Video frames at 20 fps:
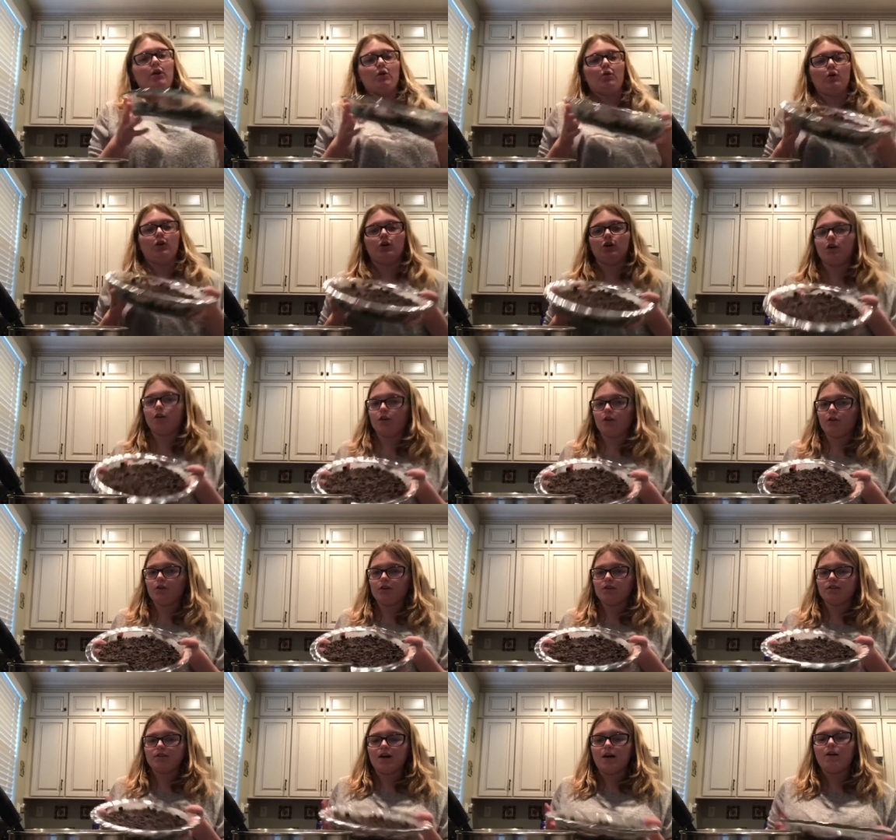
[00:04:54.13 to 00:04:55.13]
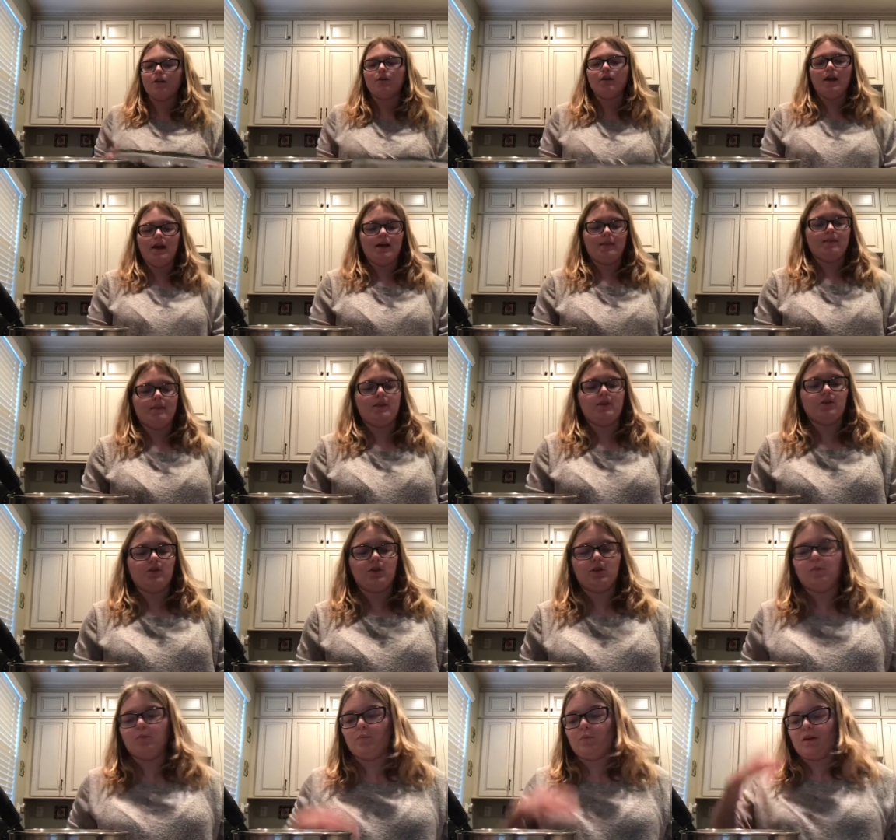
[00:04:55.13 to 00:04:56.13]
your cookie crust out, and then you're
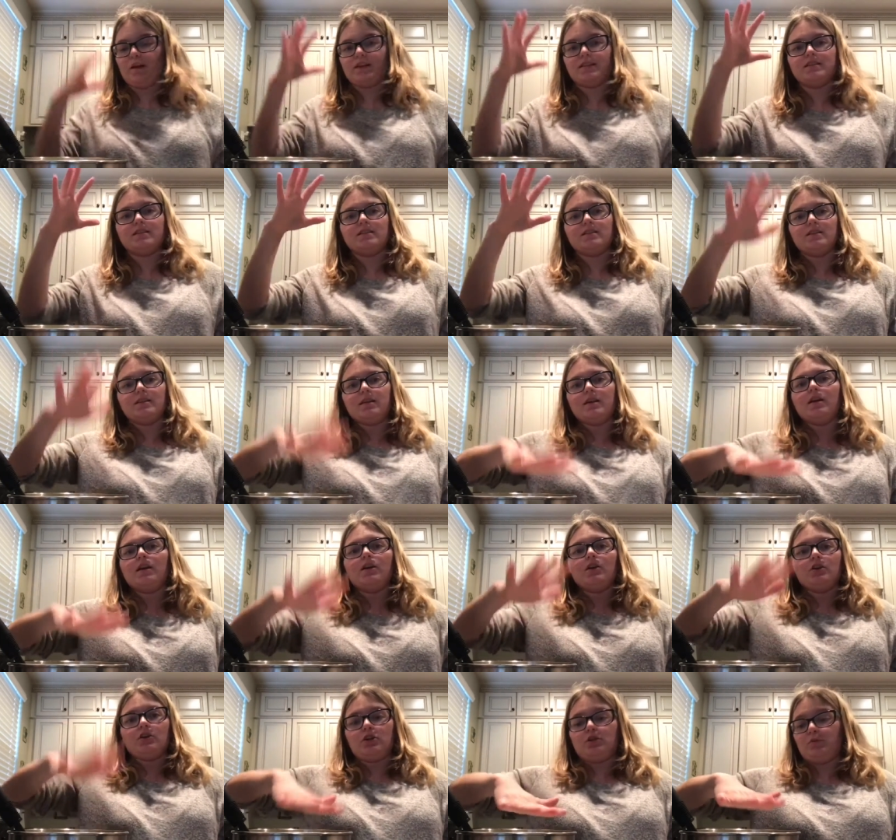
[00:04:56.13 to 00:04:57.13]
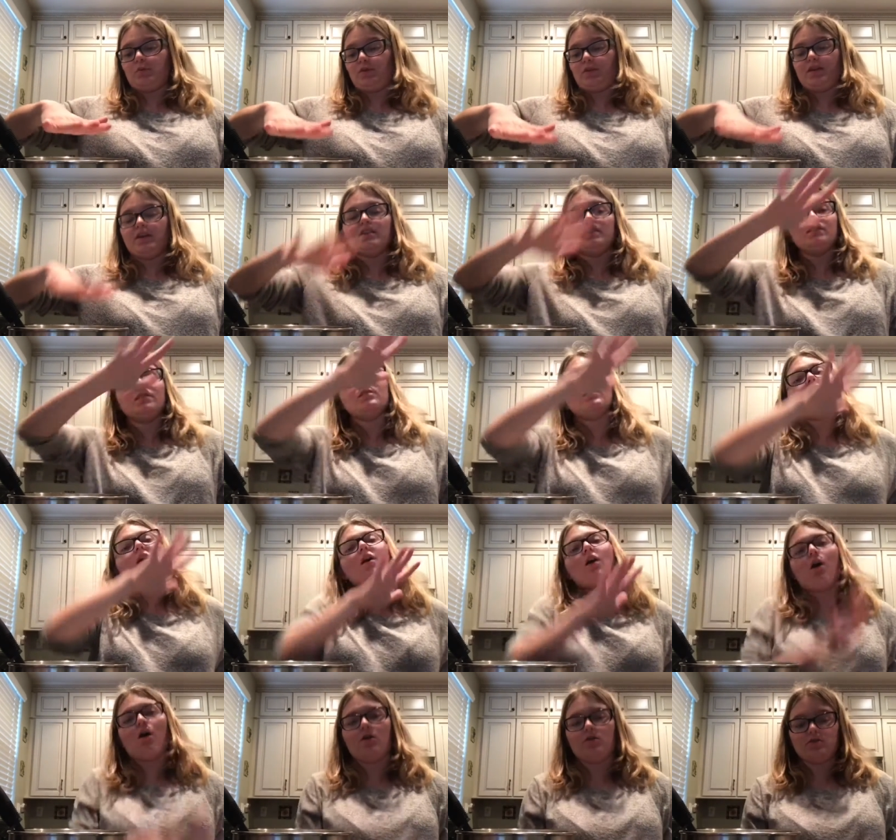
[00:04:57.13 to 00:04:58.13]
going to put this
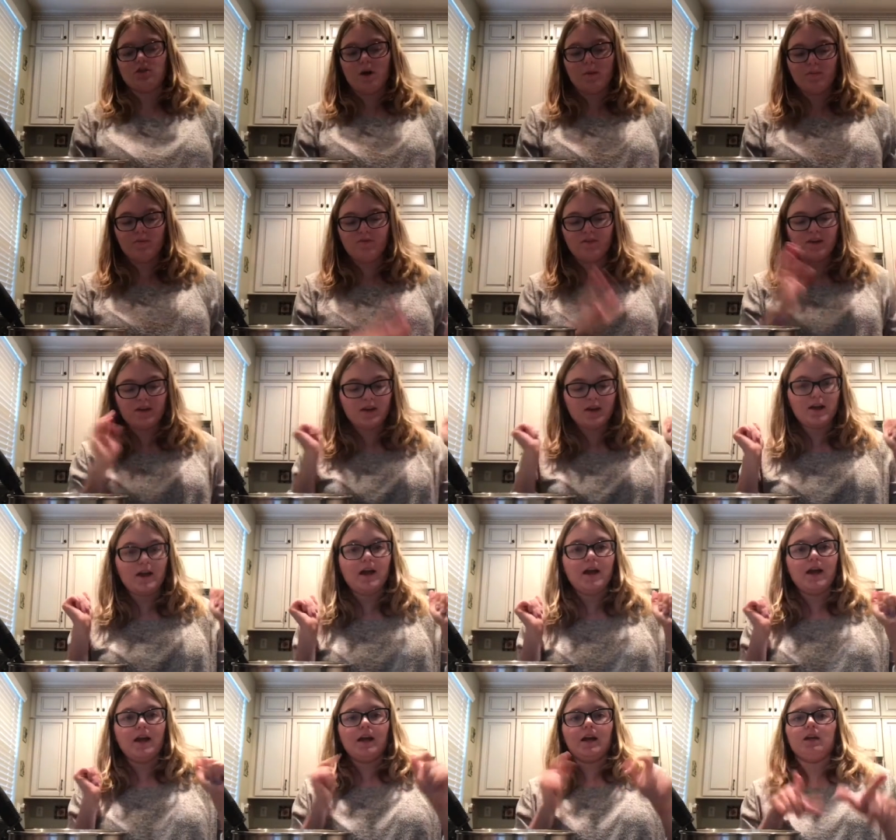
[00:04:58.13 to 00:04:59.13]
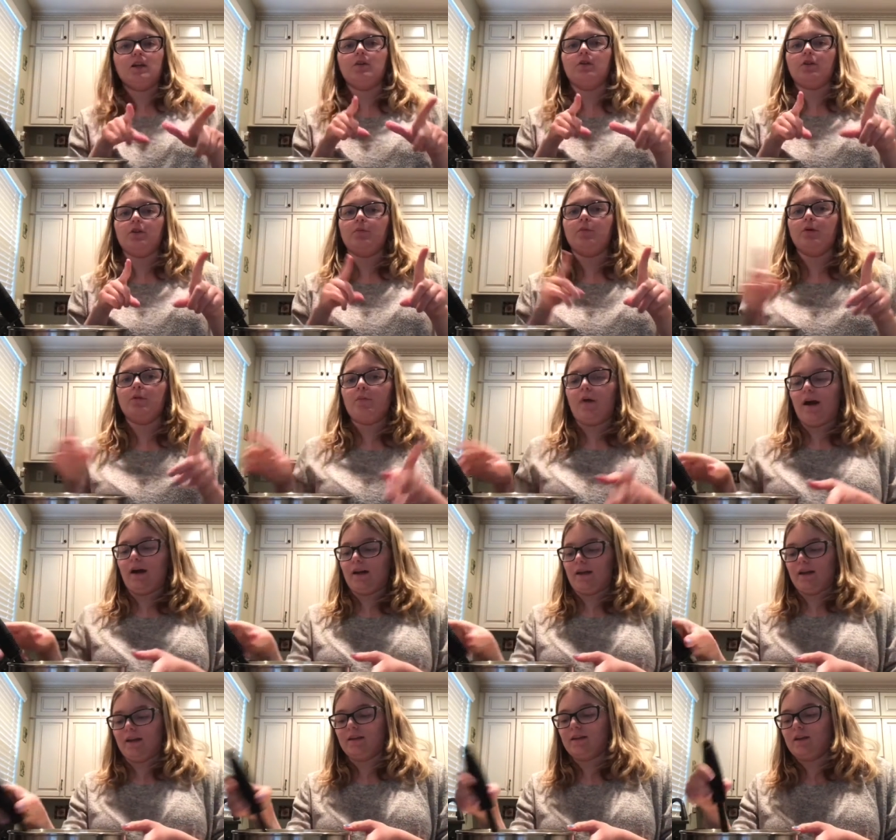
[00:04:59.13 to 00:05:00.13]
on top of it, and you're gonna put it
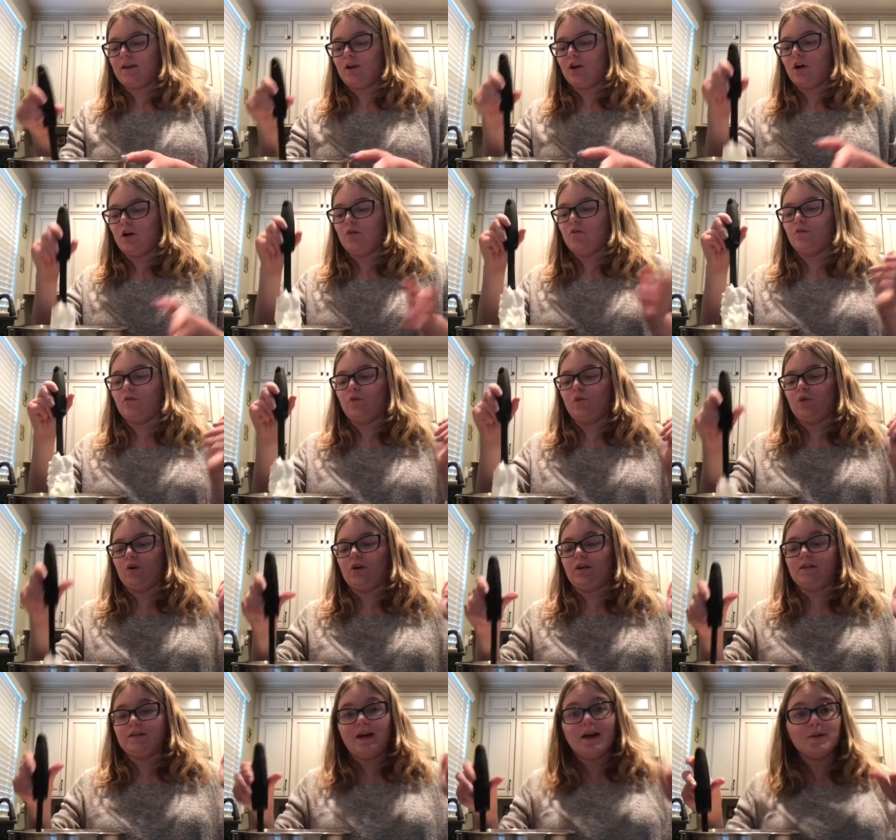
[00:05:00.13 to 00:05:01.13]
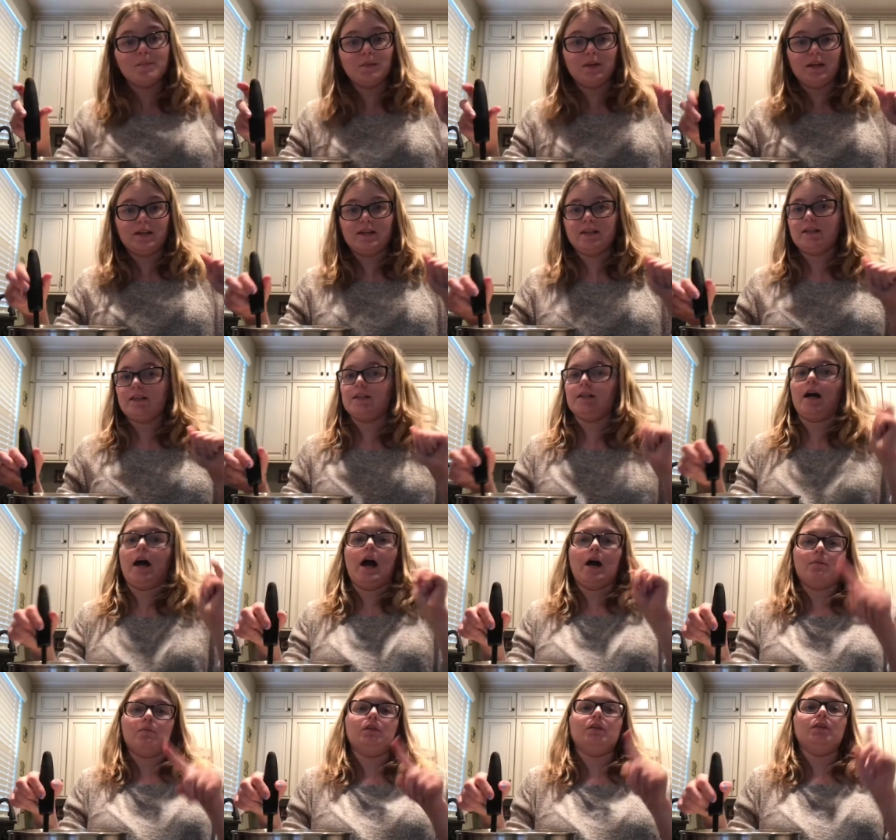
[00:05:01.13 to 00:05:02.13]
back in there for 10 minutes,
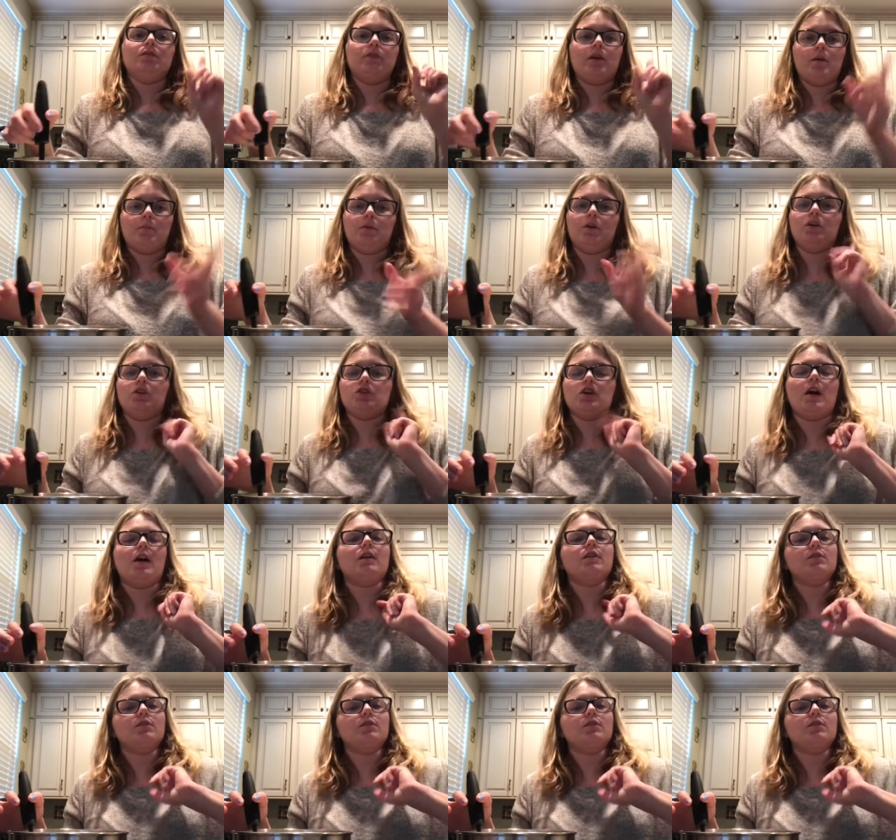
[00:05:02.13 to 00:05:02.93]
I believe. I'm gonna check,